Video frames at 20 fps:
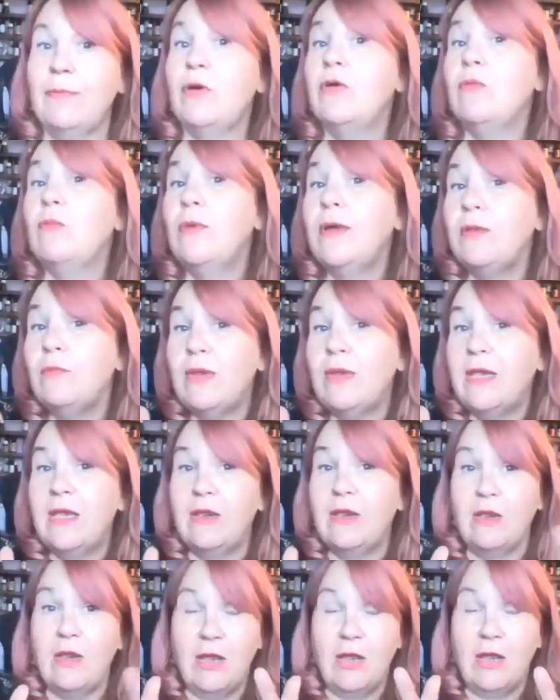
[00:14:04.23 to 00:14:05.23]
But when
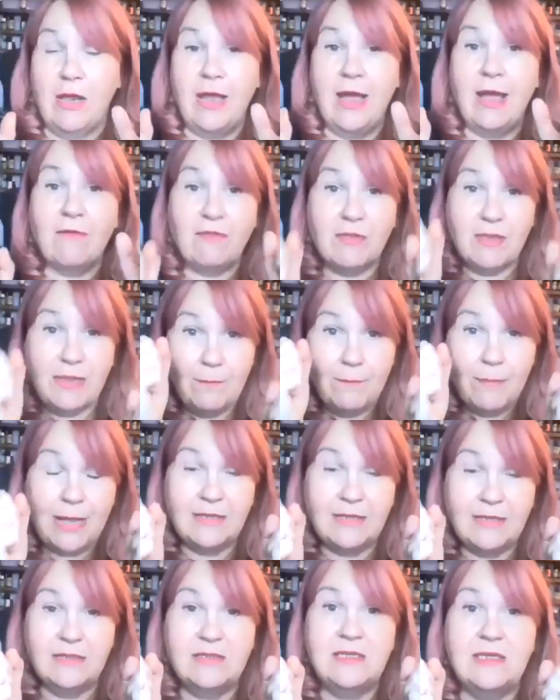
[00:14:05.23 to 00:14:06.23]
we have an
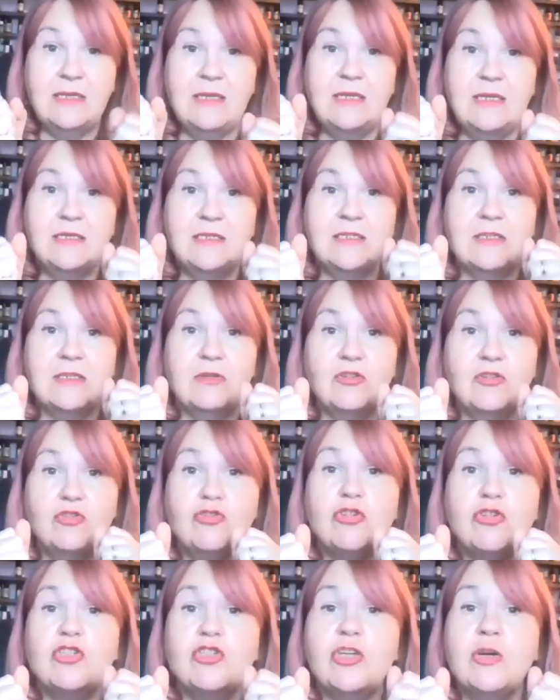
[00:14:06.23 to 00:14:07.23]
imbalance in this
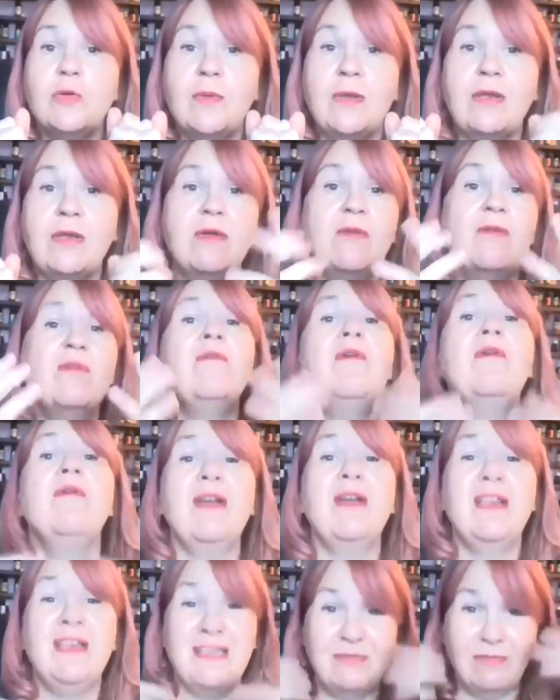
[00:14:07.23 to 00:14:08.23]
structure, we
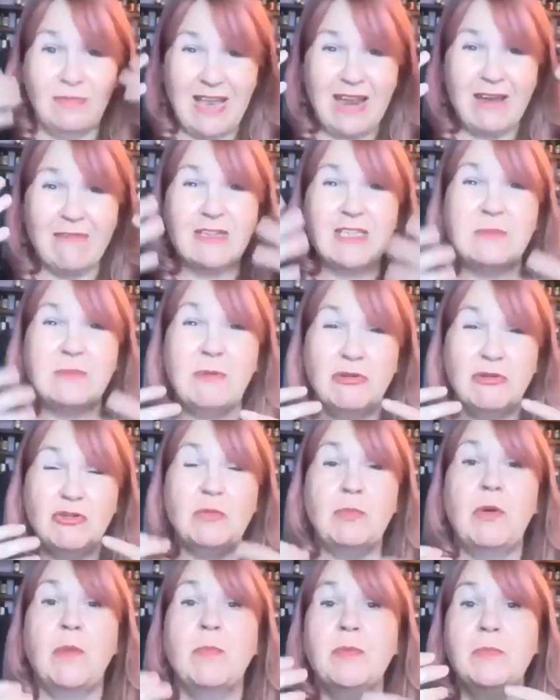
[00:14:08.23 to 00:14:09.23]
get
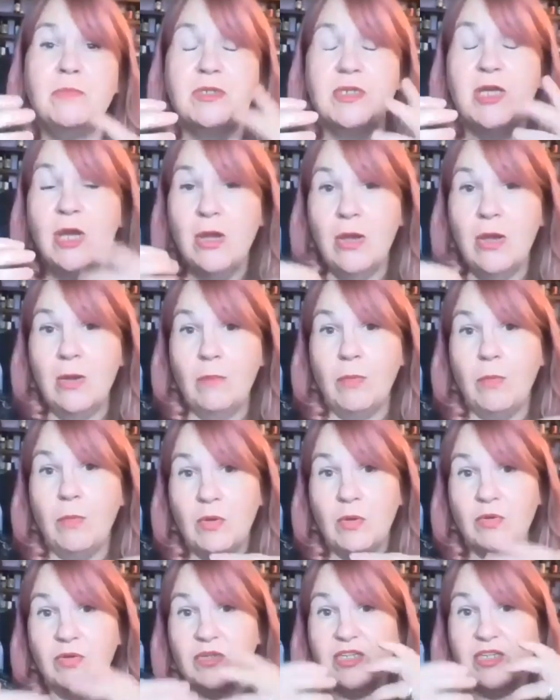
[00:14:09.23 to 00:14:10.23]
respiratory problems, but
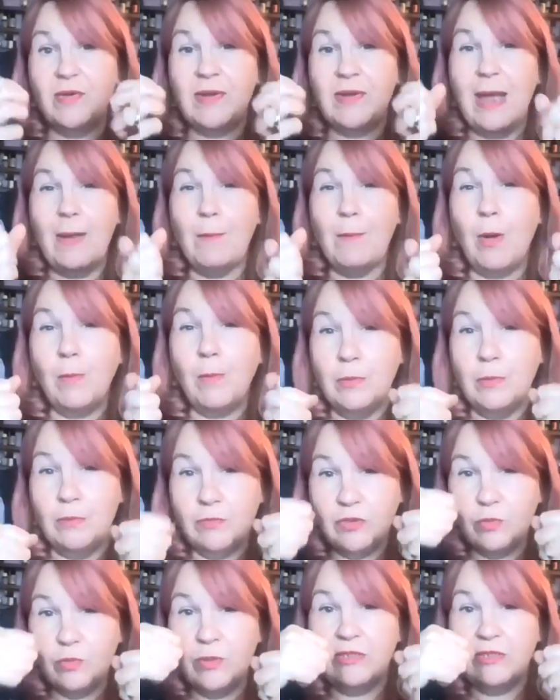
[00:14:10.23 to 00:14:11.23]
we also get
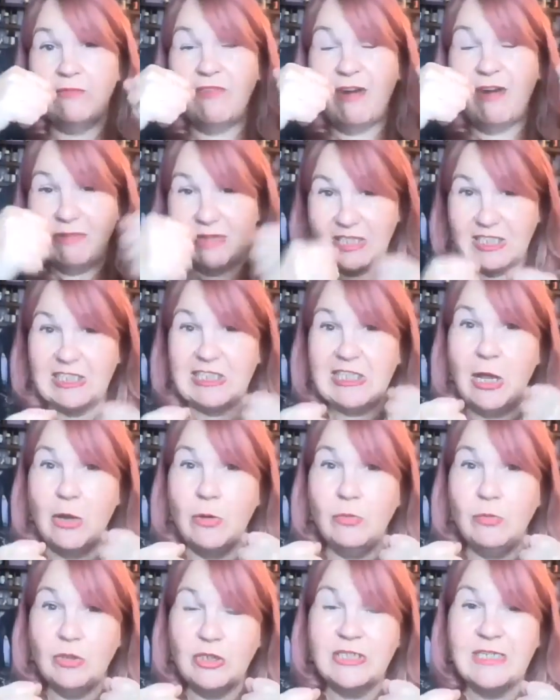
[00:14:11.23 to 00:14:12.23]
problems with very
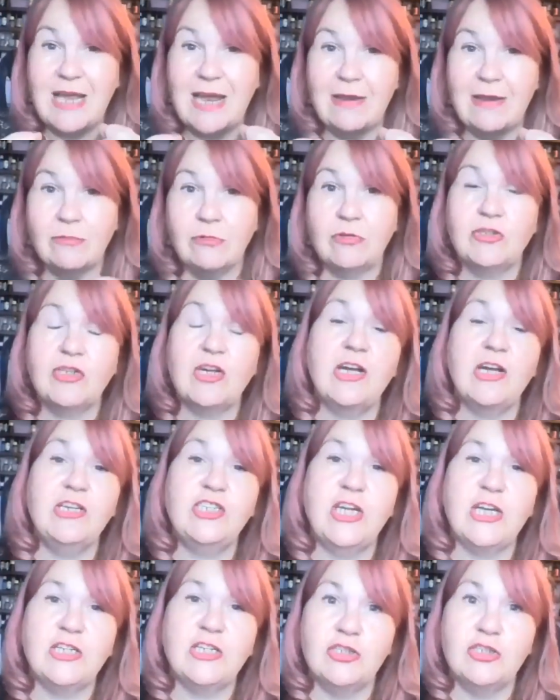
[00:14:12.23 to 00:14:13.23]
slowed down
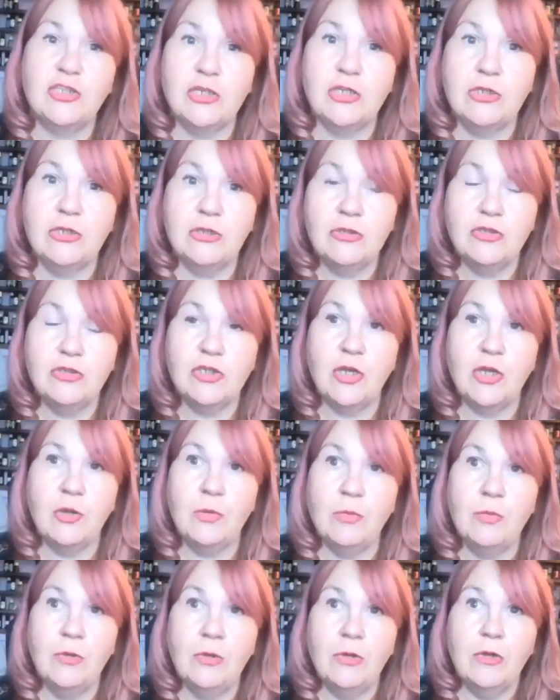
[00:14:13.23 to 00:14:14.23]
digestion too.